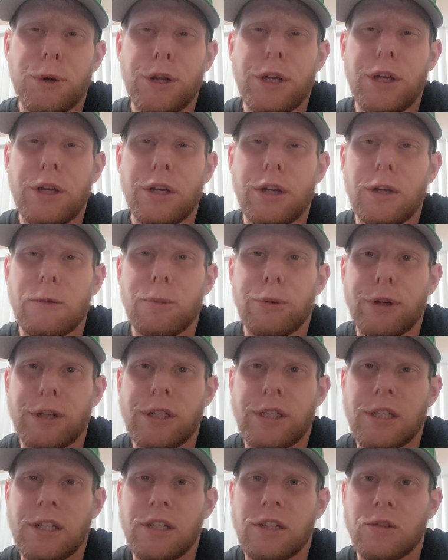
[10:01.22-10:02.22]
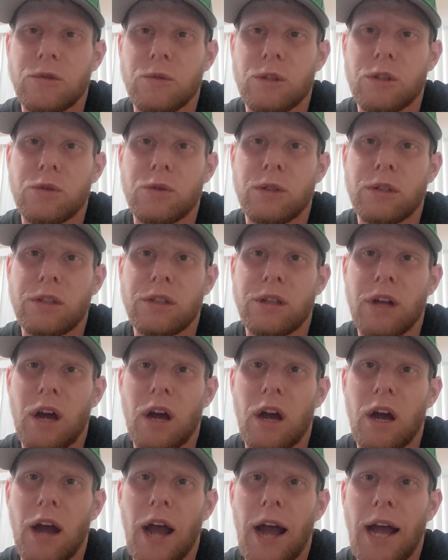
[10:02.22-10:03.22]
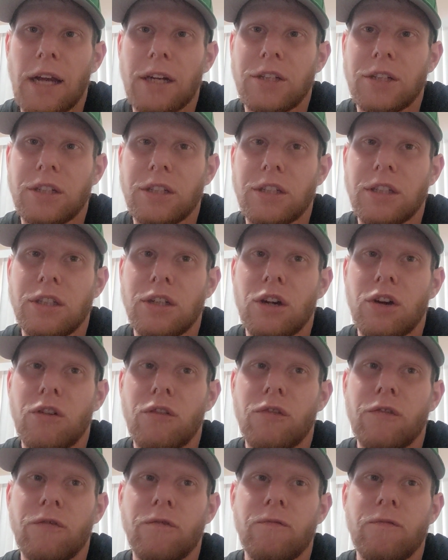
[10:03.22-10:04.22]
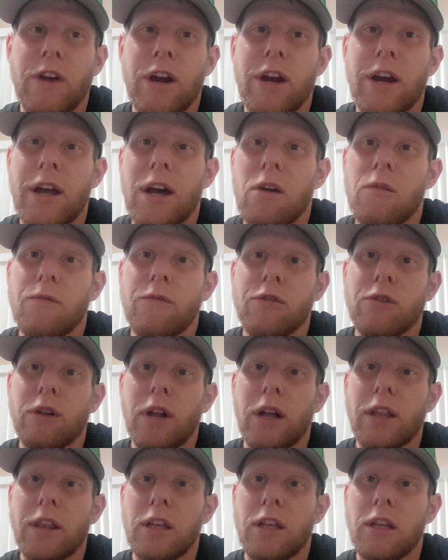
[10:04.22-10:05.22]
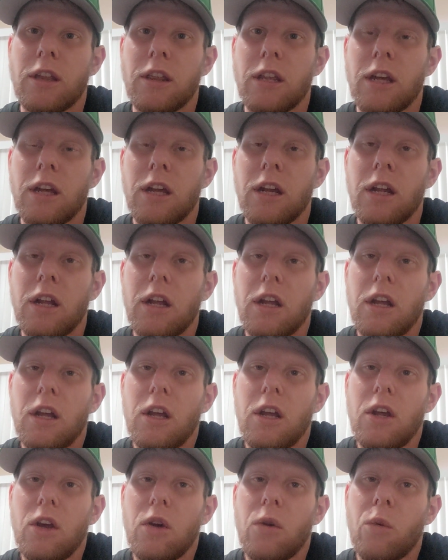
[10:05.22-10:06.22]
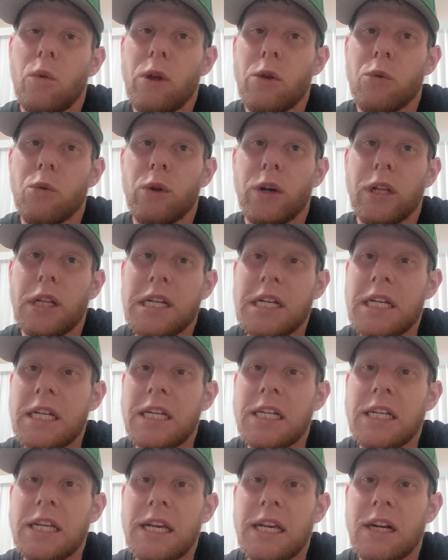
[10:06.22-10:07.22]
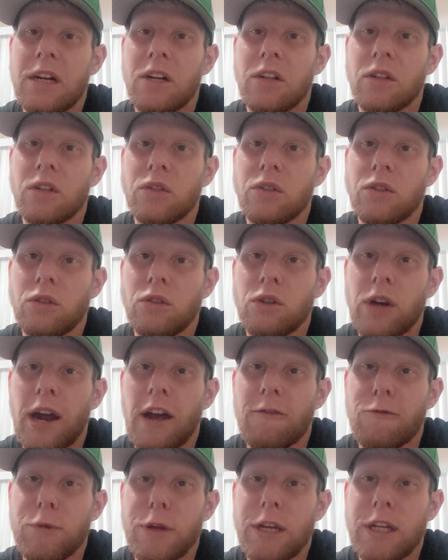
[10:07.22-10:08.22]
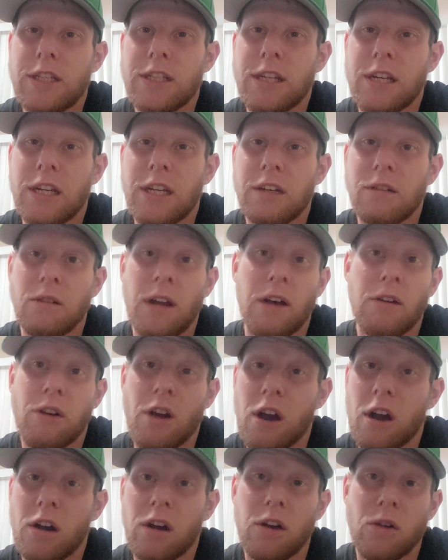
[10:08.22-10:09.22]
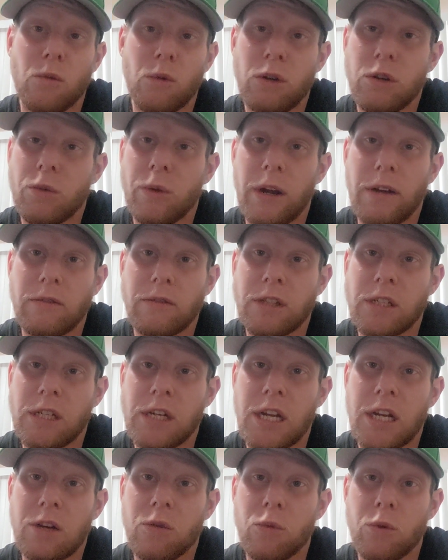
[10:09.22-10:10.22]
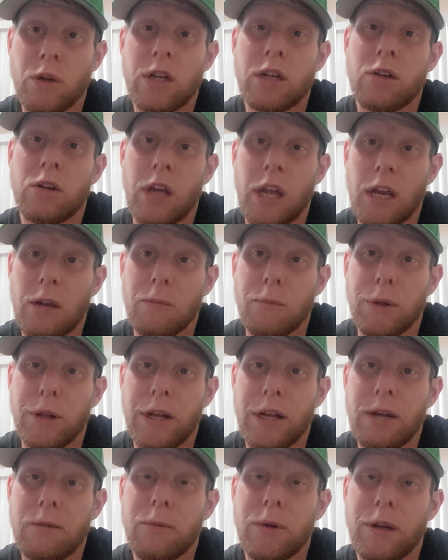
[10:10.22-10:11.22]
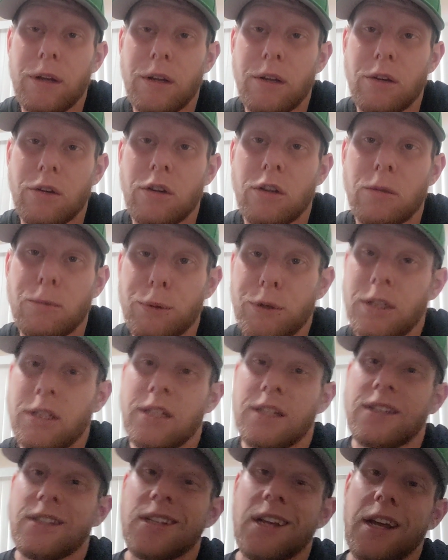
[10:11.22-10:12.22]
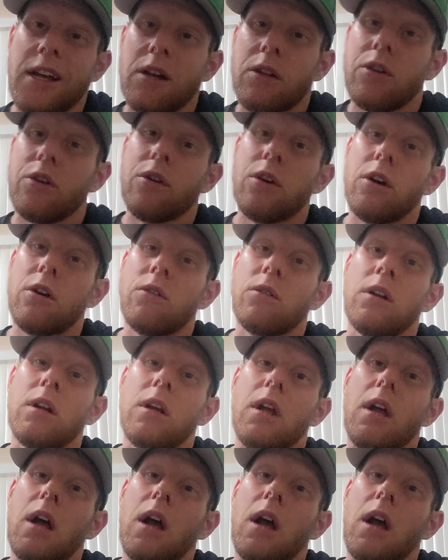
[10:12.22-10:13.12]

pretty good in preseason, which was actually, very helpful. I think that we really needed to hit on those two draft picks, and now, knock on wood, we haven't seen any real gameplay, but during the preseason they held their own.